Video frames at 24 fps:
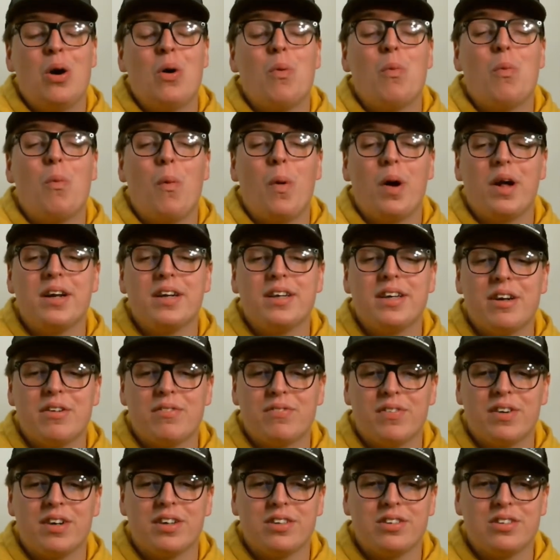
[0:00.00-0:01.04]
What a
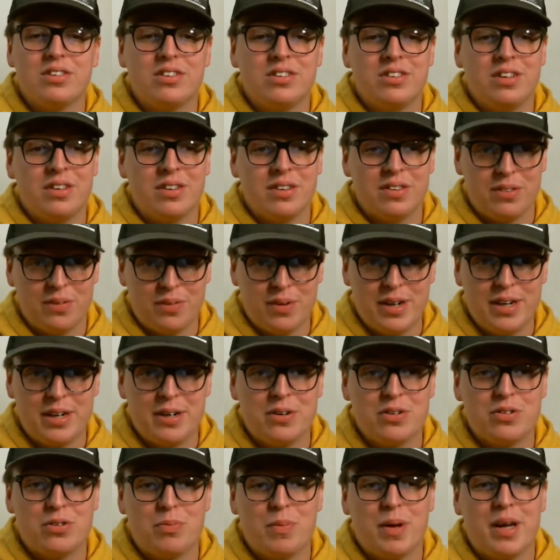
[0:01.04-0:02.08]
difference three
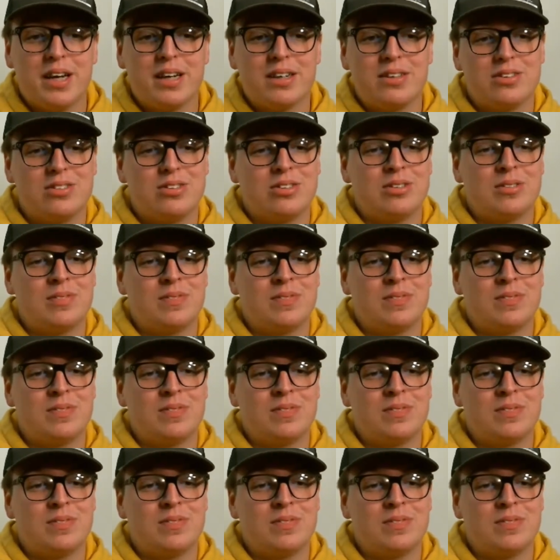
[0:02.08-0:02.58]
years makes.